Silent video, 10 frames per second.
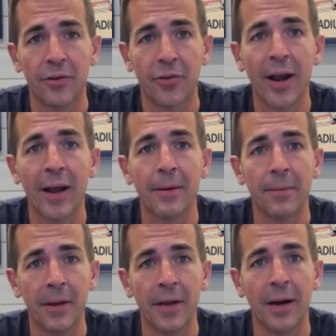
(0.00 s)
trying to
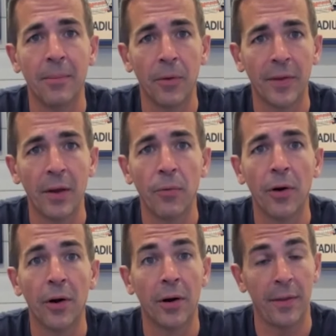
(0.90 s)
become what they
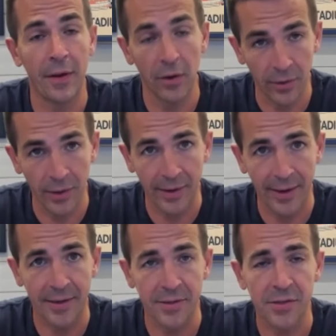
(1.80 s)
were in the early
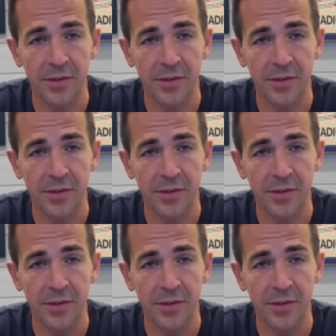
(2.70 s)
days